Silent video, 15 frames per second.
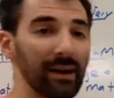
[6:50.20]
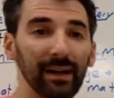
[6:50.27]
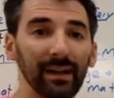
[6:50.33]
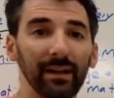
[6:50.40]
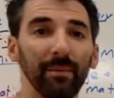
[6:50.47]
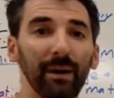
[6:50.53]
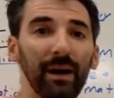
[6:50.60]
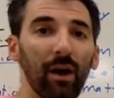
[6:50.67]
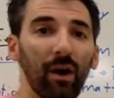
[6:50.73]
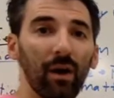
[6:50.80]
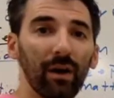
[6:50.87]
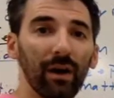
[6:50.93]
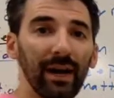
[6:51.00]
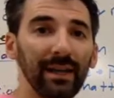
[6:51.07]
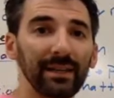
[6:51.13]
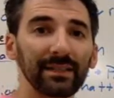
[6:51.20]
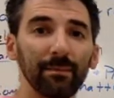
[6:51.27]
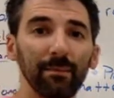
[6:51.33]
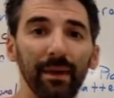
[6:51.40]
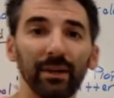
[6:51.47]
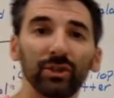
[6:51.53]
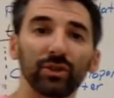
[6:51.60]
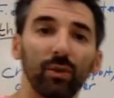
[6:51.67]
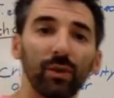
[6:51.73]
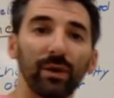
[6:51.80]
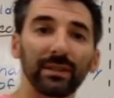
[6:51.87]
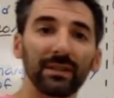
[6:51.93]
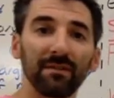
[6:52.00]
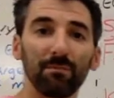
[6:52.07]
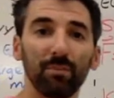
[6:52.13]
and I need my r hat to make sure it
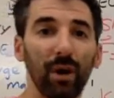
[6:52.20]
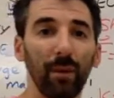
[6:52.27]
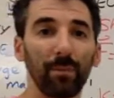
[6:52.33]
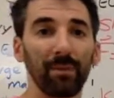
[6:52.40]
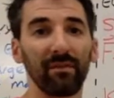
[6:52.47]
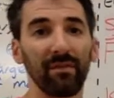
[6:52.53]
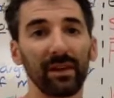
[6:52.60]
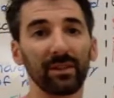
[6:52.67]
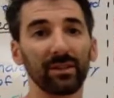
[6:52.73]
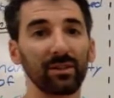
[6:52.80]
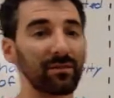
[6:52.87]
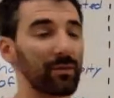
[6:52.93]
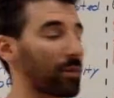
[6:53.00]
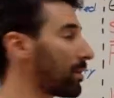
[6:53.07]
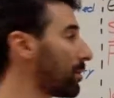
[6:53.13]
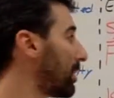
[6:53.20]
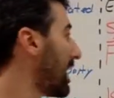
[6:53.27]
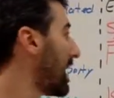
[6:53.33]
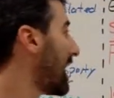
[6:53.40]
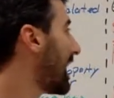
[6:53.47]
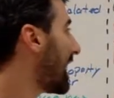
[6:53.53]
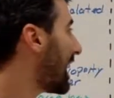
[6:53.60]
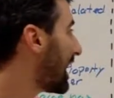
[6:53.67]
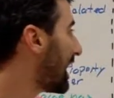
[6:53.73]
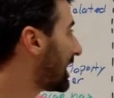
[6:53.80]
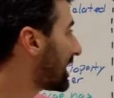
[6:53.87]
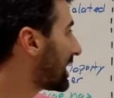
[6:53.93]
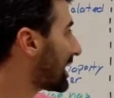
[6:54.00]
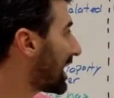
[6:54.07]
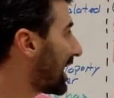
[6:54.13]
is in proper vector form.
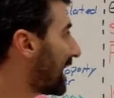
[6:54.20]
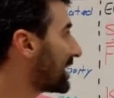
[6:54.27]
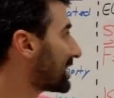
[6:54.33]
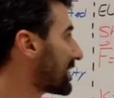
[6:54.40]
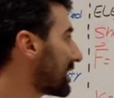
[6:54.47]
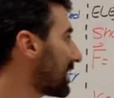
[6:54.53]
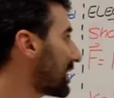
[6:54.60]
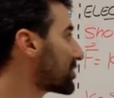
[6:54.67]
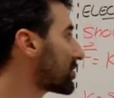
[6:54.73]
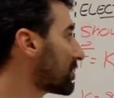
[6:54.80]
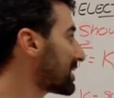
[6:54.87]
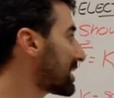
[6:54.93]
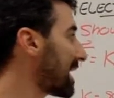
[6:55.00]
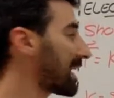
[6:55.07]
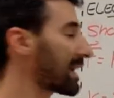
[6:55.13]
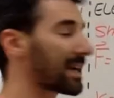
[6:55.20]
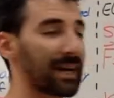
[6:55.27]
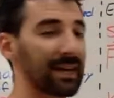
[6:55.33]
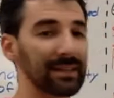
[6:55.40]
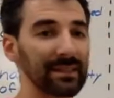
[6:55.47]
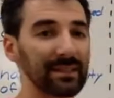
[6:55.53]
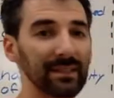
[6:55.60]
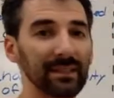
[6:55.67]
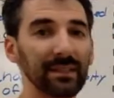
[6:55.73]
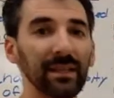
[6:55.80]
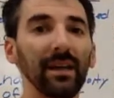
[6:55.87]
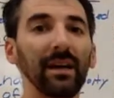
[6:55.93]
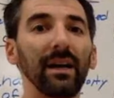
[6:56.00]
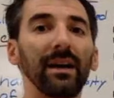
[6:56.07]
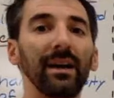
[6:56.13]
And K is an electrostatic constant.
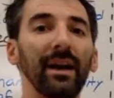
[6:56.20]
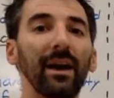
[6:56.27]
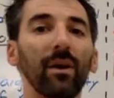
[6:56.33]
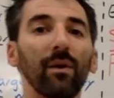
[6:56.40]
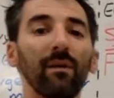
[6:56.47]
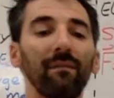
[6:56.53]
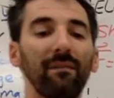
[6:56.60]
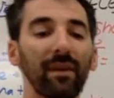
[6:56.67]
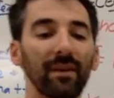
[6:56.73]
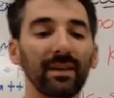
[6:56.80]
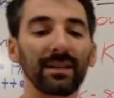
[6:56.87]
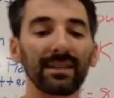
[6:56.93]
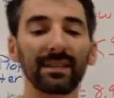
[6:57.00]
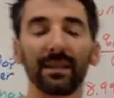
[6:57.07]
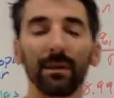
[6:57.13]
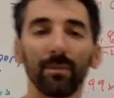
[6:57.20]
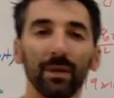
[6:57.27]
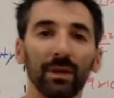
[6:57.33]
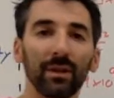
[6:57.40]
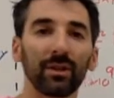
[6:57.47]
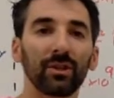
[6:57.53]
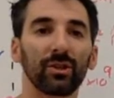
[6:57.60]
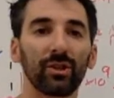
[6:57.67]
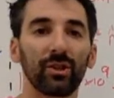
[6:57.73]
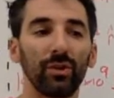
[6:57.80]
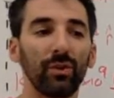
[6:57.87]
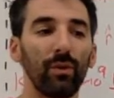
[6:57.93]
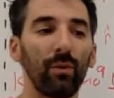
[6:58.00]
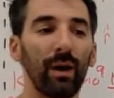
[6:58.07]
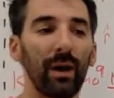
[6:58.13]
Now, very similar
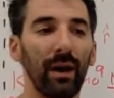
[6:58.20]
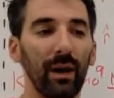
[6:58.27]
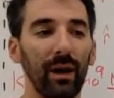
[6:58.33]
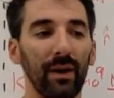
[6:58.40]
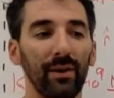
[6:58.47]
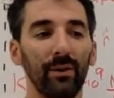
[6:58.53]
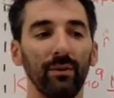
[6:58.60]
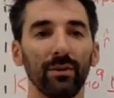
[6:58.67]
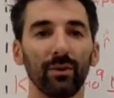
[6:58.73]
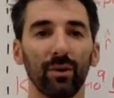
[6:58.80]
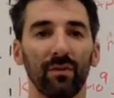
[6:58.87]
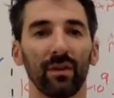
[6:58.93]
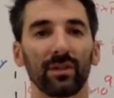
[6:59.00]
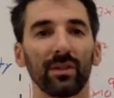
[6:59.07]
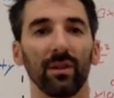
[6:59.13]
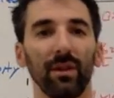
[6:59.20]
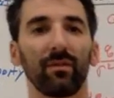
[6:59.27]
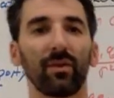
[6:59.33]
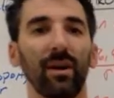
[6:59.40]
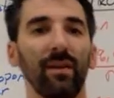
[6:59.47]
to Newton's universal law of